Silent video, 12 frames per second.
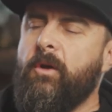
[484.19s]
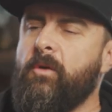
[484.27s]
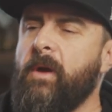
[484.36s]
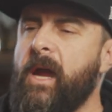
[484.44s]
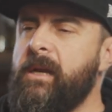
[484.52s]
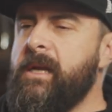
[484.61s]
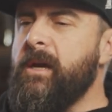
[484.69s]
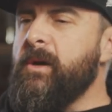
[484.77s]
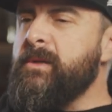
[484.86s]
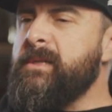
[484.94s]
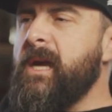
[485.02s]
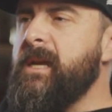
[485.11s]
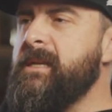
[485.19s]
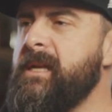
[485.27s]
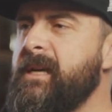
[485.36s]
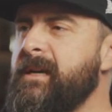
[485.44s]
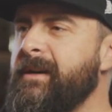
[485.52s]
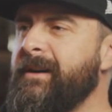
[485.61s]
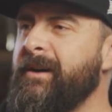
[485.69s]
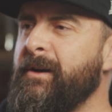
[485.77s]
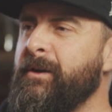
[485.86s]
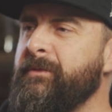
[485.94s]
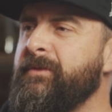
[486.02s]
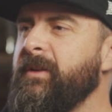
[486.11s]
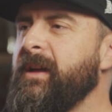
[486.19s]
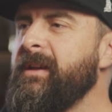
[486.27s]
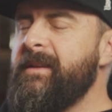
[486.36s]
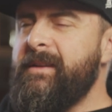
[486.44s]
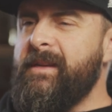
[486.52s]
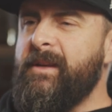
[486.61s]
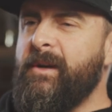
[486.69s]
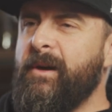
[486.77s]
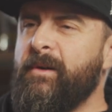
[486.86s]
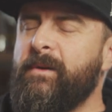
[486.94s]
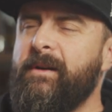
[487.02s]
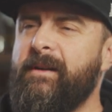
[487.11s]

grandiose idea of you know.